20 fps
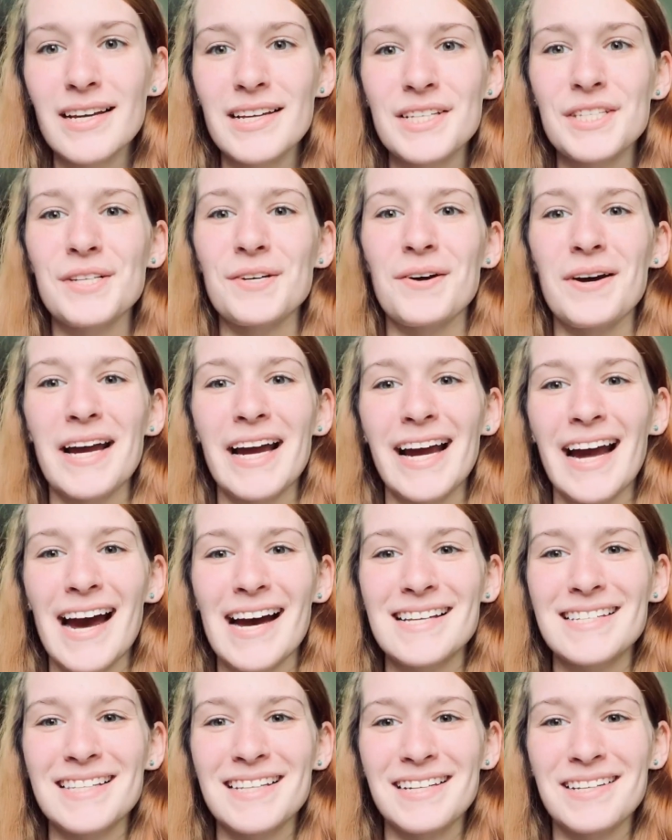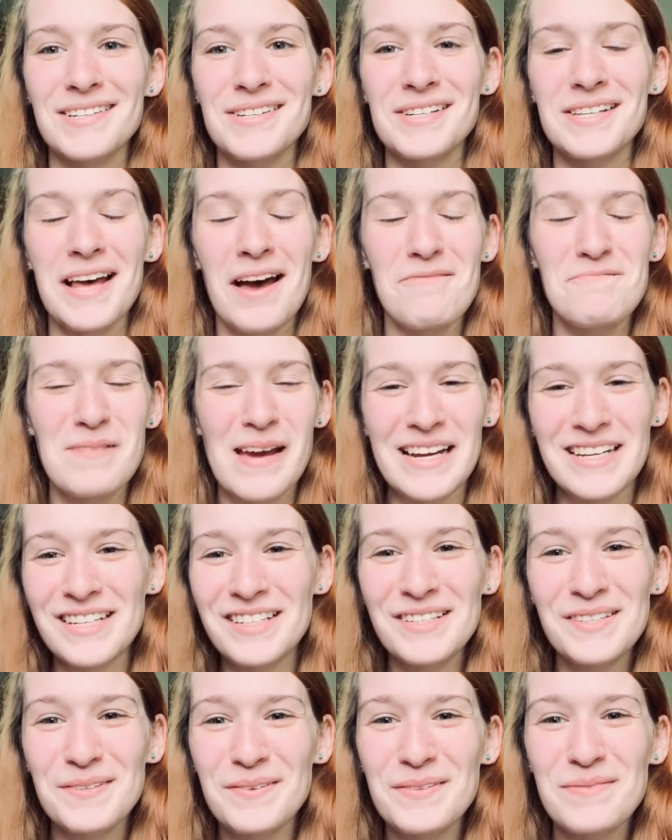So I ask that you just have
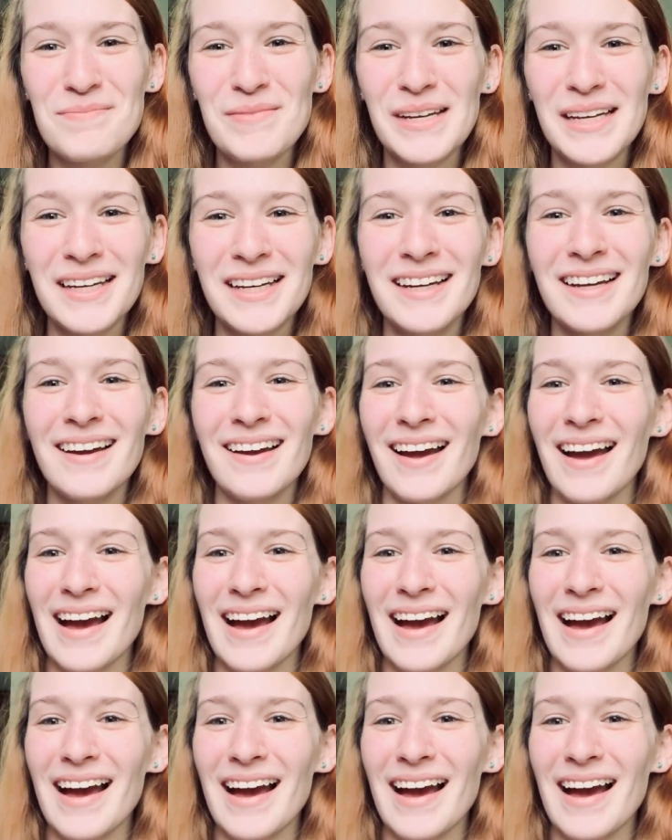patience with me,